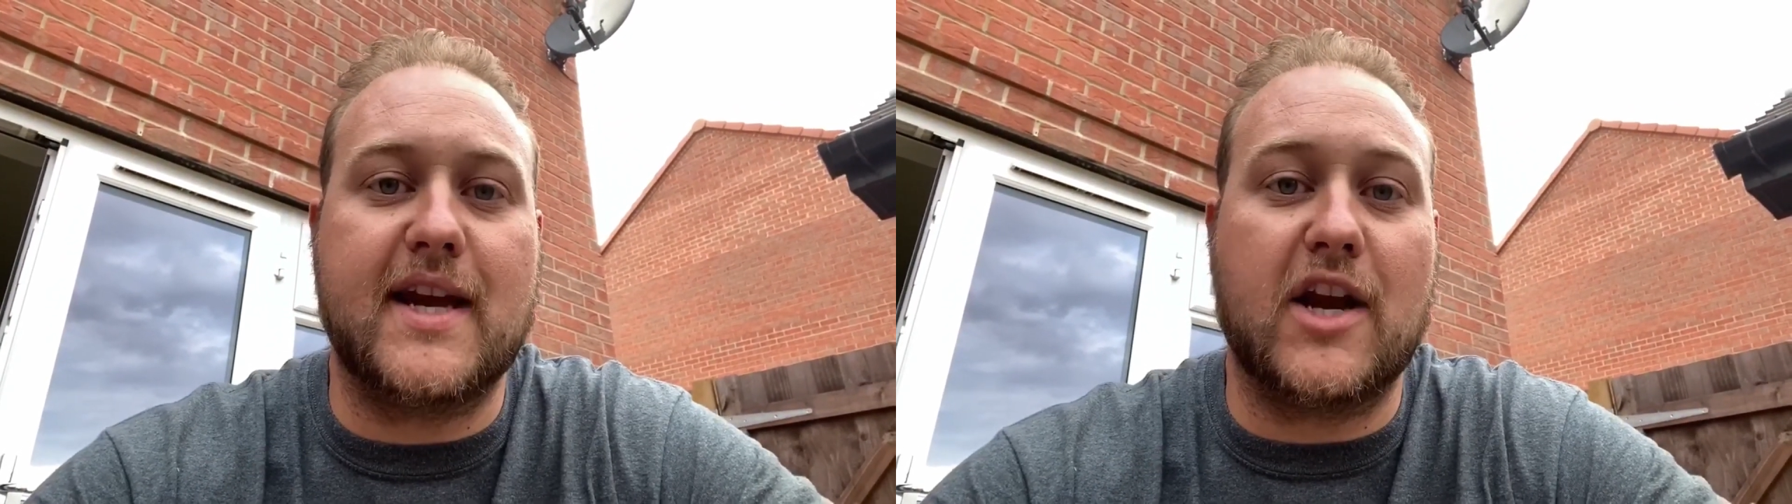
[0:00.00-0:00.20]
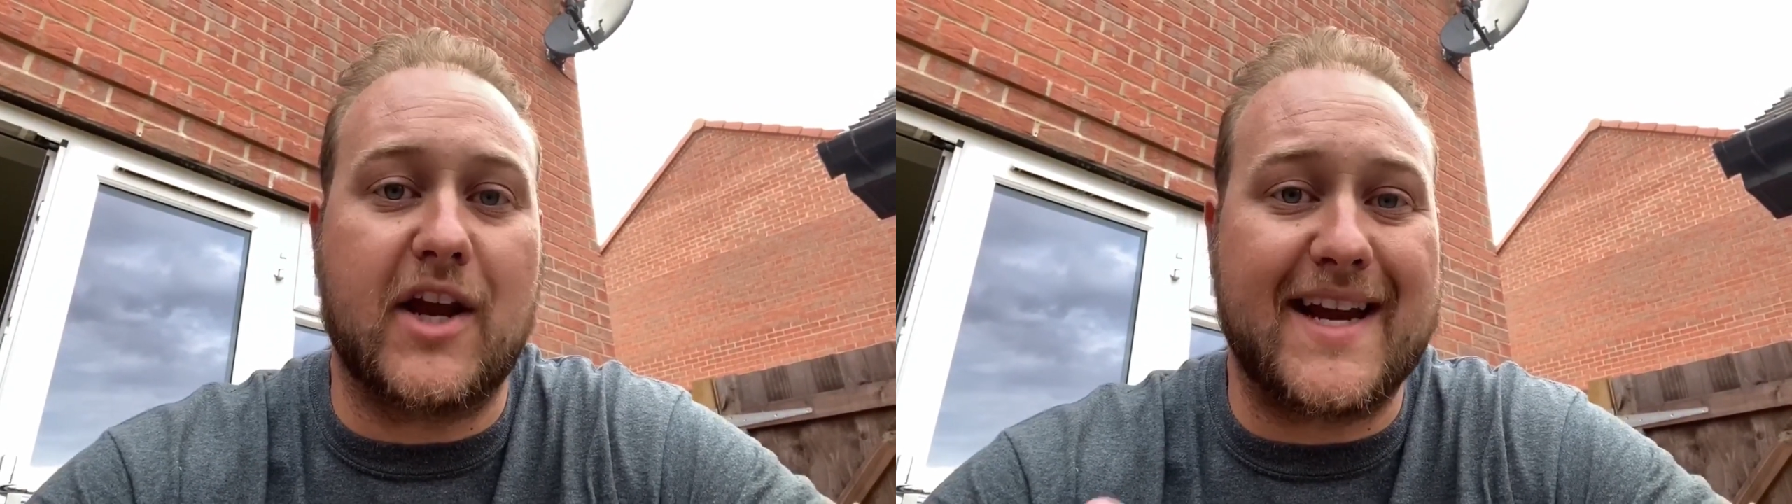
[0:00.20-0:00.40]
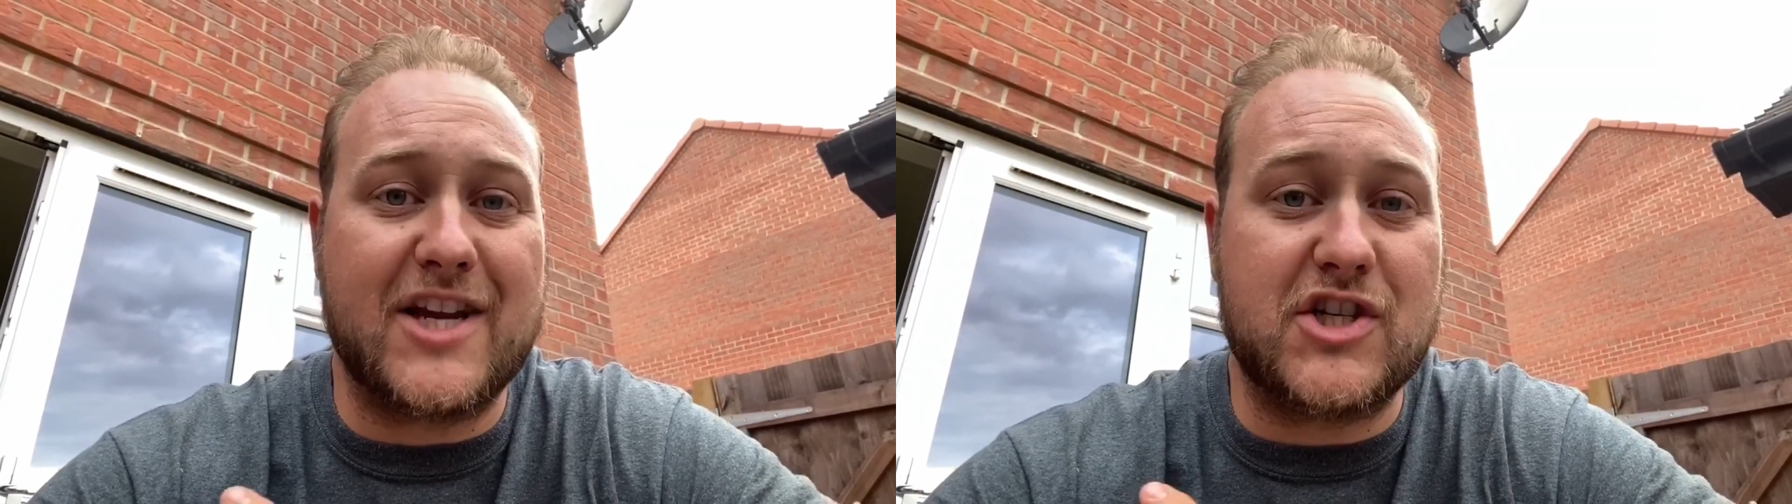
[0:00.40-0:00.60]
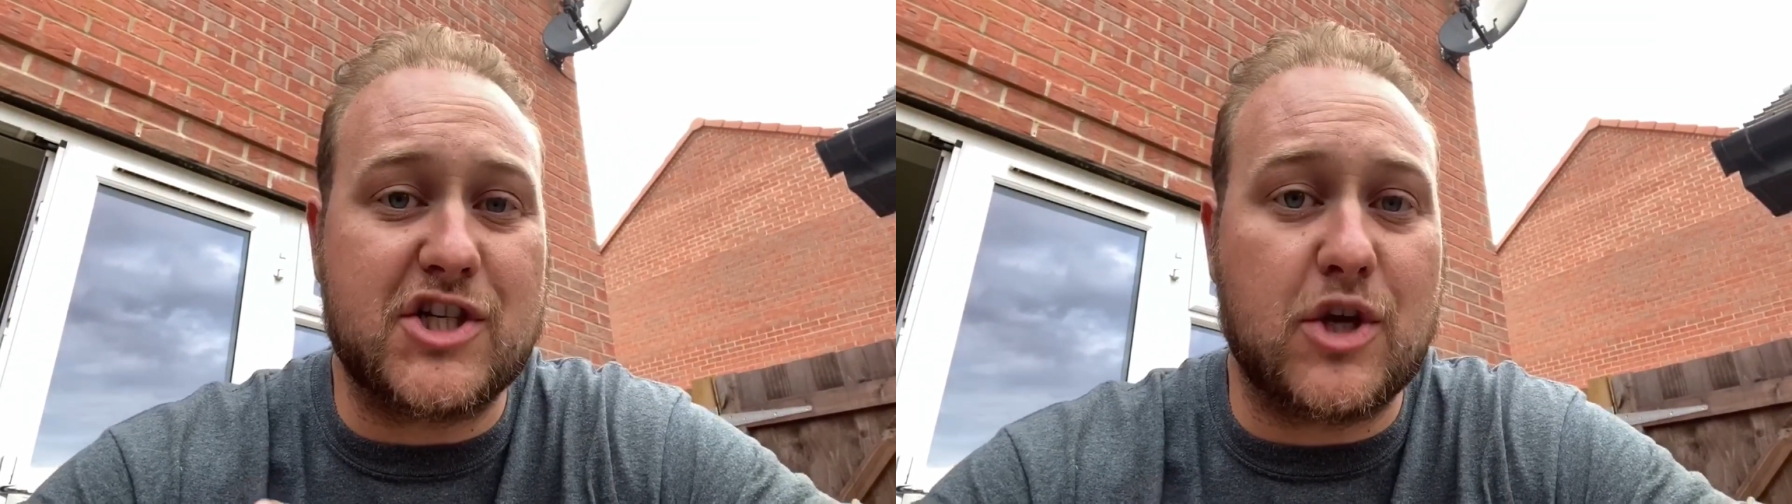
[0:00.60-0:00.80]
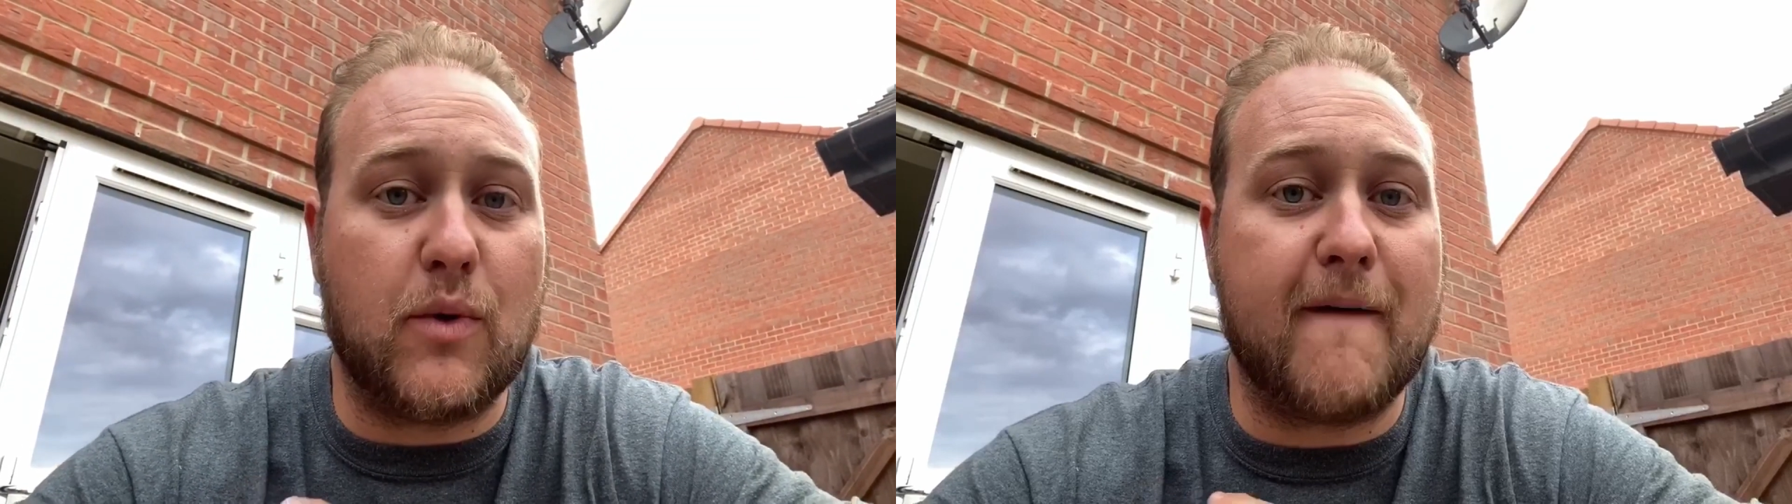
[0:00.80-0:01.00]
and I can actually
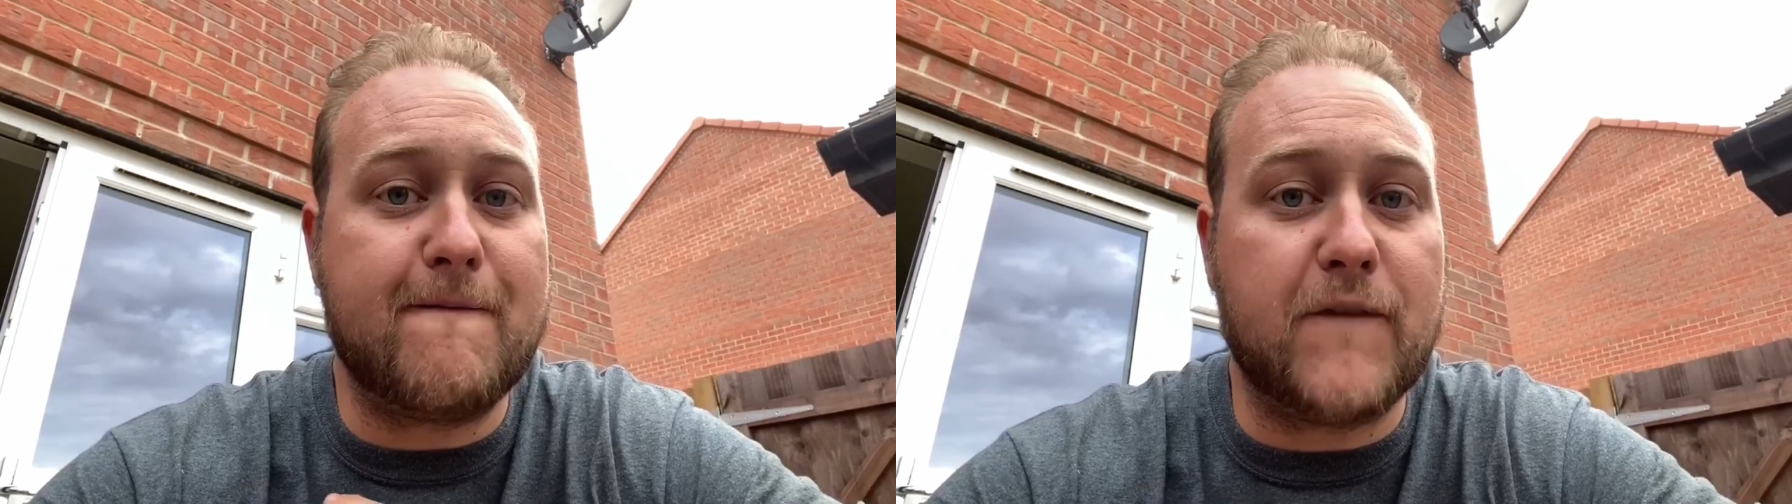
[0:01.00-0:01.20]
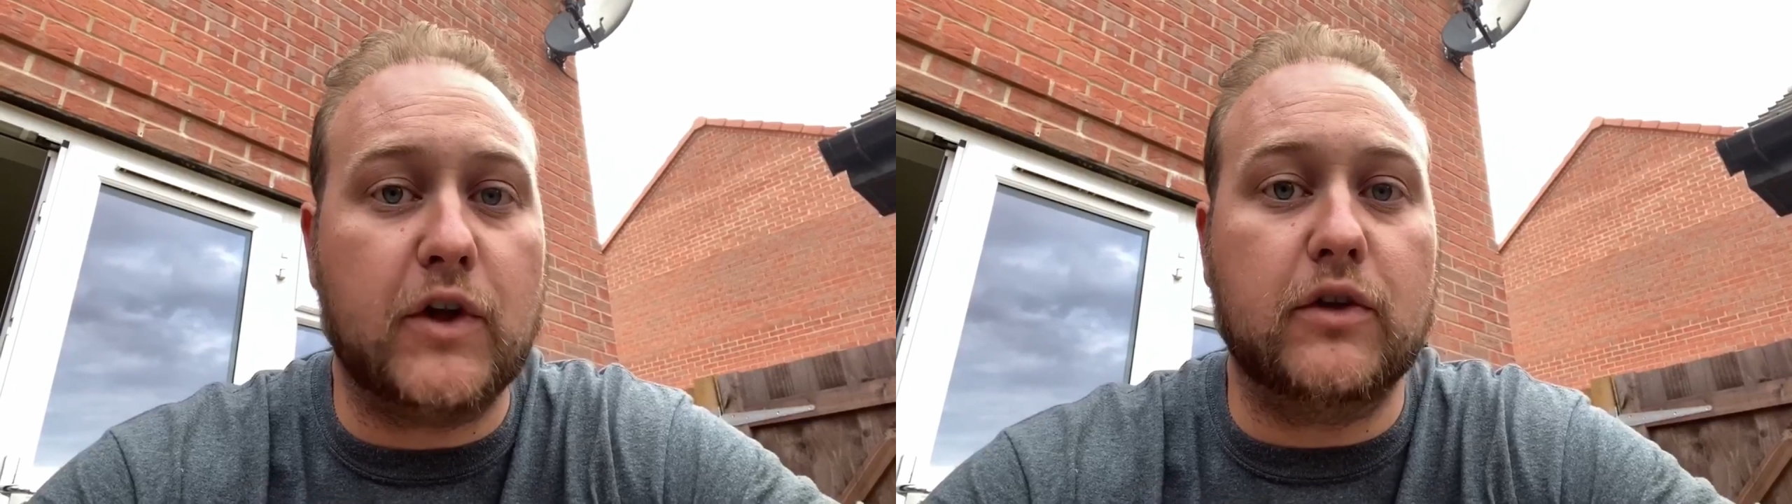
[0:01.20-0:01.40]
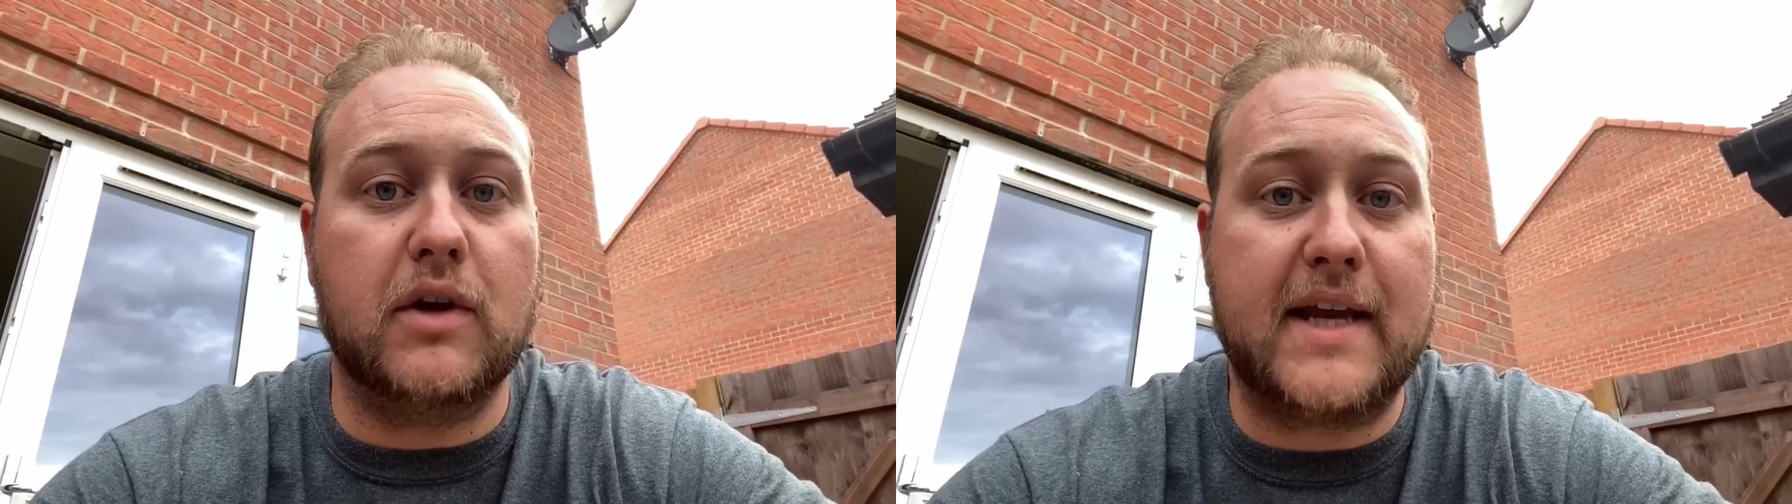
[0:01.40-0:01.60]
do a full